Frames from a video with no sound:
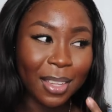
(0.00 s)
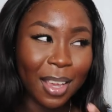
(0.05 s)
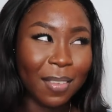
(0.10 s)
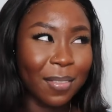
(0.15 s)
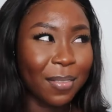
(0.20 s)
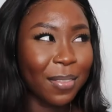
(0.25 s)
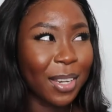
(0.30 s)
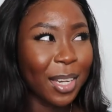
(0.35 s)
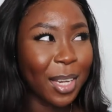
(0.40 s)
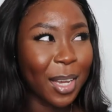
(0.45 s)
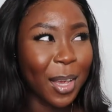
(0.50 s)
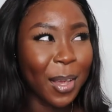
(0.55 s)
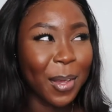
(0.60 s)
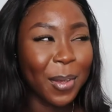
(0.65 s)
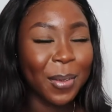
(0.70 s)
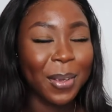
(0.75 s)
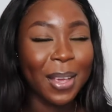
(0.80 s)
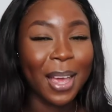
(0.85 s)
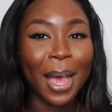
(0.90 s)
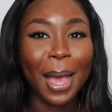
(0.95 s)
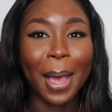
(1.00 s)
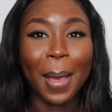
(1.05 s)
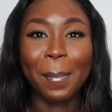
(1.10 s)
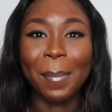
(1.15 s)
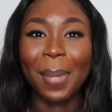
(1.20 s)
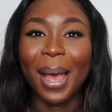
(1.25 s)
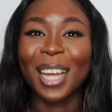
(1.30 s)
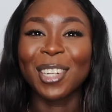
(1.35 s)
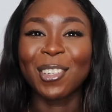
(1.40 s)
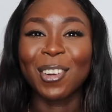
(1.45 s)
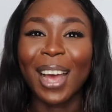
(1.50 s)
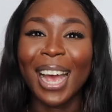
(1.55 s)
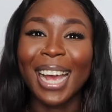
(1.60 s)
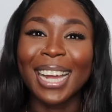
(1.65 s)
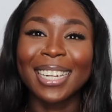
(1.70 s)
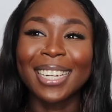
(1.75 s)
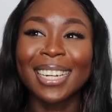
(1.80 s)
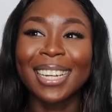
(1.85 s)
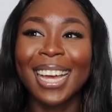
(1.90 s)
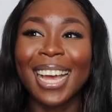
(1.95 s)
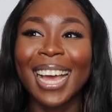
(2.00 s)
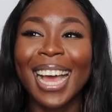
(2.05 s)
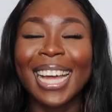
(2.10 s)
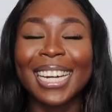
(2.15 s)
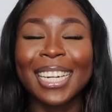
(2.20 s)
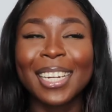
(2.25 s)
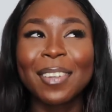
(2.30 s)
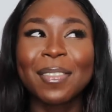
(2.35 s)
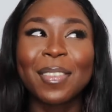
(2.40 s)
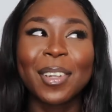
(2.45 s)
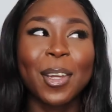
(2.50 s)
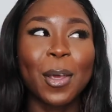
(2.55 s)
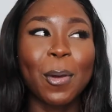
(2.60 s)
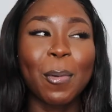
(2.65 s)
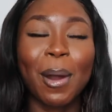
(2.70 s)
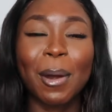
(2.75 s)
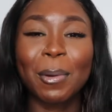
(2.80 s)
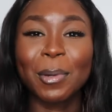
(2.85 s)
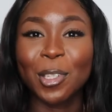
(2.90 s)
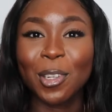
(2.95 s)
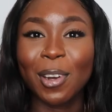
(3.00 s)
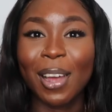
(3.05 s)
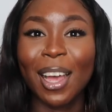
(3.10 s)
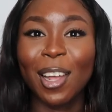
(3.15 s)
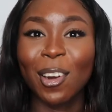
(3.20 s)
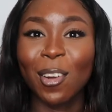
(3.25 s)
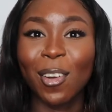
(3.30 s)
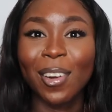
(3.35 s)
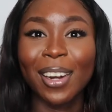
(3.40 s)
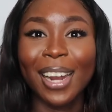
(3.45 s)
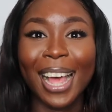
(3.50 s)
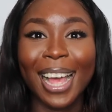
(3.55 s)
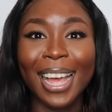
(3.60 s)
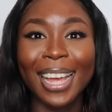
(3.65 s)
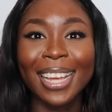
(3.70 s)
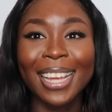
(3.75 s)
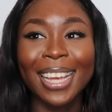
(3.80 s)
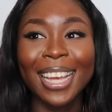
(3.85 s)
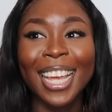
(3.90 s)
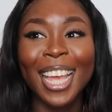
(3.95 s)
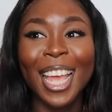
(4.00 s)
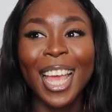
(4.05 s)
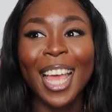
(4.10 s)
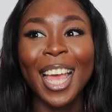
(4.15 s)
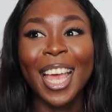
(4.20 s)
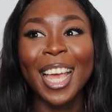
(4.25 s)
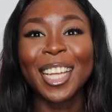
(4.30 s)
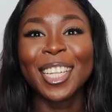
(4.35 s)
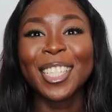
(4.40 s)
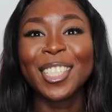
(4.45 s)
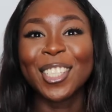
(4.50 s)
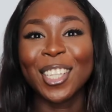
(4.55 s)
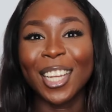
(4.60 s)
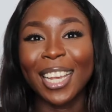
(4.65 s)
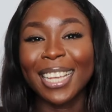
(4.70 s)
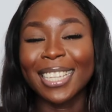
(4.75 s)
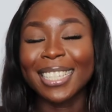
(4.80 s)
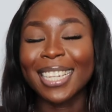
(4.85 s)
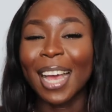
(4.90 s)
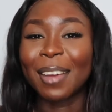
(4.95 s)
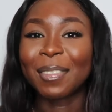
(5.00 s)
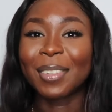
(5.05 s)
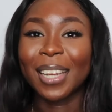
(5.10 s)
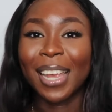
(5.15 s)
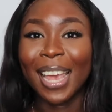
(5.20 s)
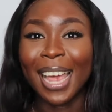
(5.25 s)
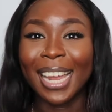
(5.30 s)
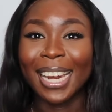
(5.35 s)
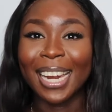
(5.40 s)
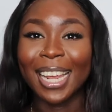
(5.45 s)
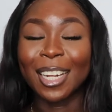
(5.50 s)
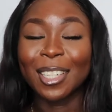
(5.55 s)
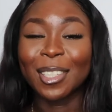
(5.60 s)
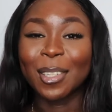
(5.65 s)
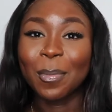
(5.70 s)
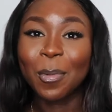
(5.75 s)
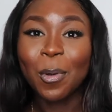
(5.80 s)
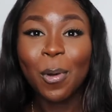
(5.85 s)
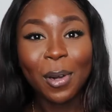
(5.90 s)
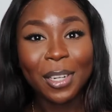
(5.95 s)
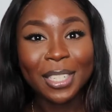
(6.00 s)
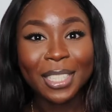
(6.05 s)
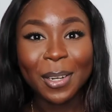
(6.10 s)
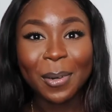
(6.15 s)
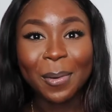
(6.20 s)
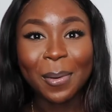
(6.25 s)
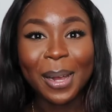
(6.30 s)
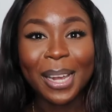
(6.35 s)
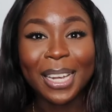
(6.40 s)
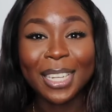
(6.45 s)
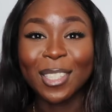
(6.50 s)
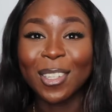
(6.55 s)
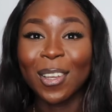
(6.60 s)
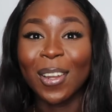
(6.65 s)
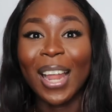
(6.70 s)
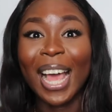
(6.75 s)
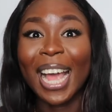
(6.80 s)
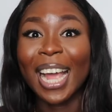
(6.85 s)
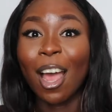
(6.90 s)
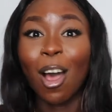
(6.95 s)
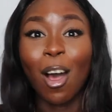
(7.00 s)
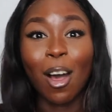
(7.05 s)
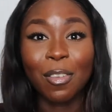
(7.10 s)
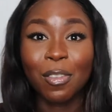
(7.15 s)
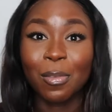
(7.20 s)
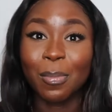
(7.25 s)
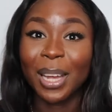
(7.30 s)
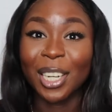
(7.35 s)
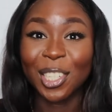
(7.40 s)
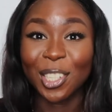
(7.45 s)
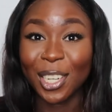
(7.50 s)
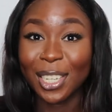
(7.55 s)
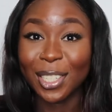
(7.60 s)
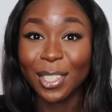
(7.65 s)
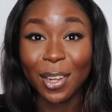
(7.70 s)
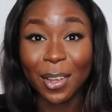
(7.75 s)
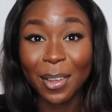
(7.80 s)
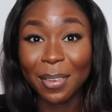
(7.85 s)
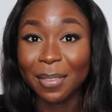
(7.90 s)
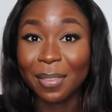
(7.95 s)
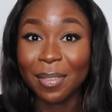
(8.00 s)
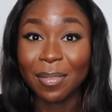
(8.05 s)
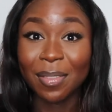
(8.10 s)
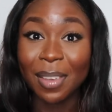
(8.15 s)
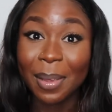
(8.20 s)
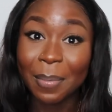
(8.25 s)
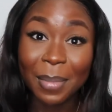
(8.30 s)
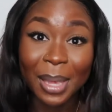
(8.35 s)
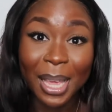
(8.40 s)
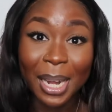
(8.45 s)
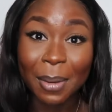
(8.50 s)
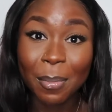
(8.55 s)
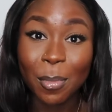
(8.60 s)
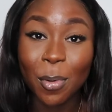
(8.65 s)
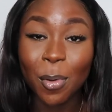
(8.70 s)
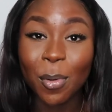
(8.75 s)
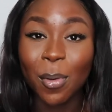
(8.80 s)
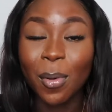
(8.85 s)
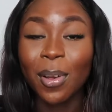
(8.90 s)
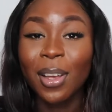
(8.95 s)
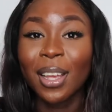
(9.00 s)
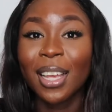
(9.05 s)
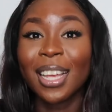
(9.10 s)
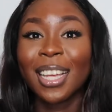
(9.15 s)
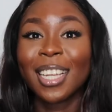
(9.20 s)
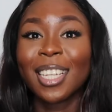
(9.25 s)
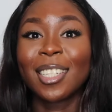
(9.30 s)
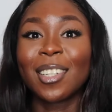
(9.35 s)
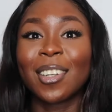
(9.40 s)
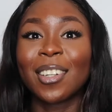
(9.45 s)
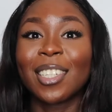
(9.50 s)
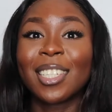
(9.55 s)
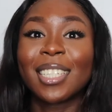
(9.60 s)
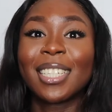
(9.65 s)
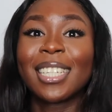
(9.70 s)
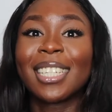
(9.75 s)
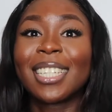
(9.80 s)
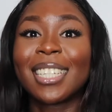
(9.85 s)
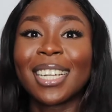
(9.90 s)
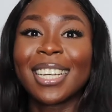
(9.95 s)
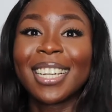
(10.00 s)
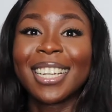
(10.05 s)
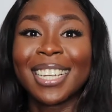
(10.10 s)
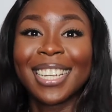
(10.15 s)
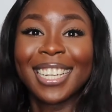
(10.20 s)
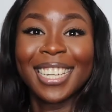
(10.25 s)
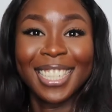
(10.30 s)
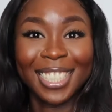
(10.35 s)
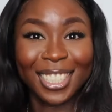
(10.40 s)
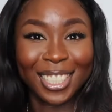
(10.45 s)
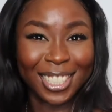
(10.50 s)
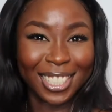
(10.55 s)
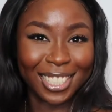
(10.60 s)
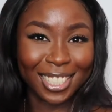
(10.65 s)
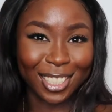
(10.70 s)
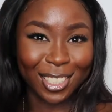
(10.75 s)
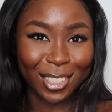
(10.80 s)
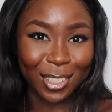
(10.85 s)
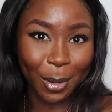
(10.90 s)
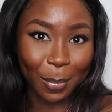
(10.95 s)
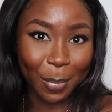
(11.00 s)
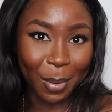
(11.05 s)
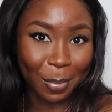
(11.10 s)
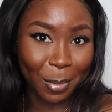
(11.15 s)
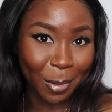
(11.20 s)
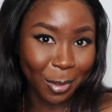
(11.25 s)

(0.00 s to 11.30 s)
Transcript: video, but I did a video where I was trying on like jeans after gaining some quarantine weight, so like half of my jeans don't even fit me anymore. So I just need to show a bit